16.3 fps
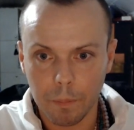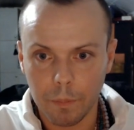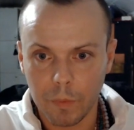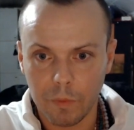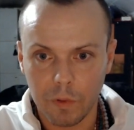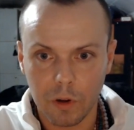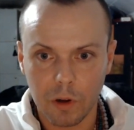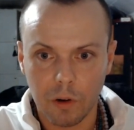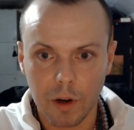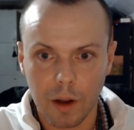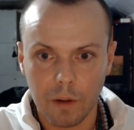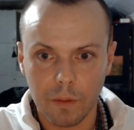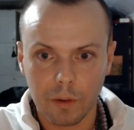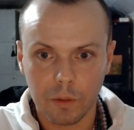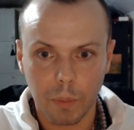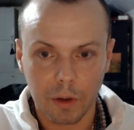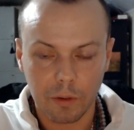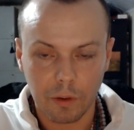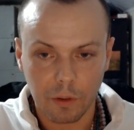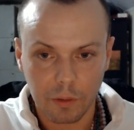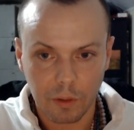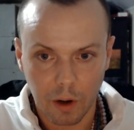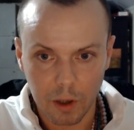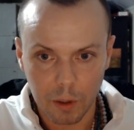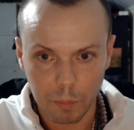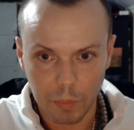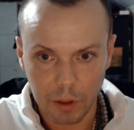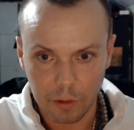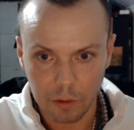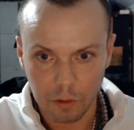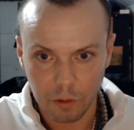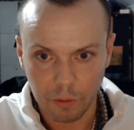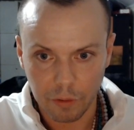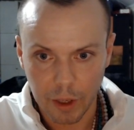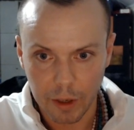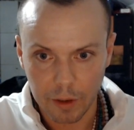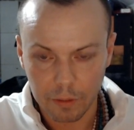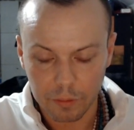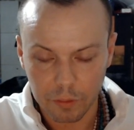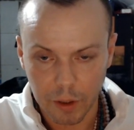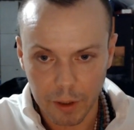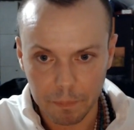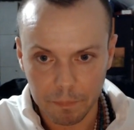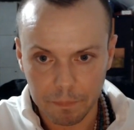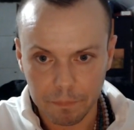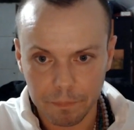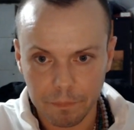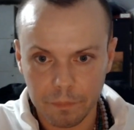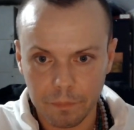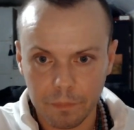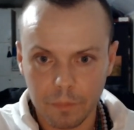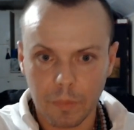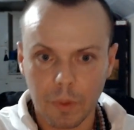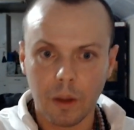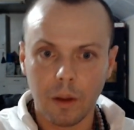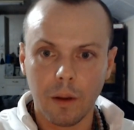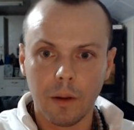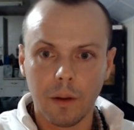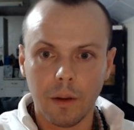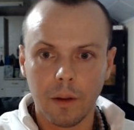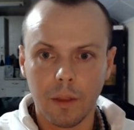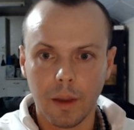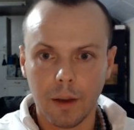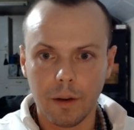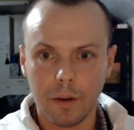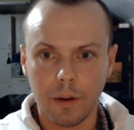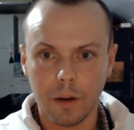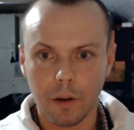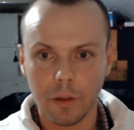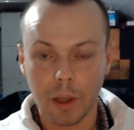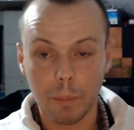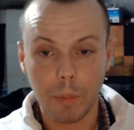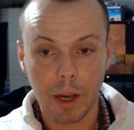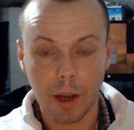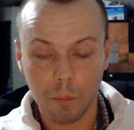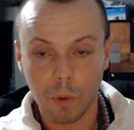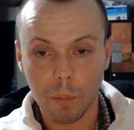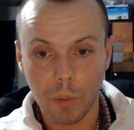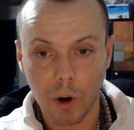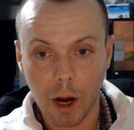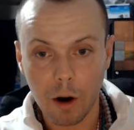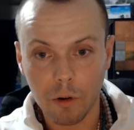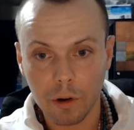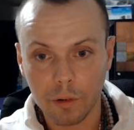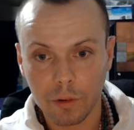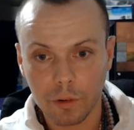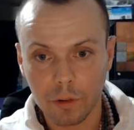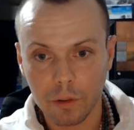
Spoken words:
if you don't have as much autonomy in your own life, right, then they may have more power to,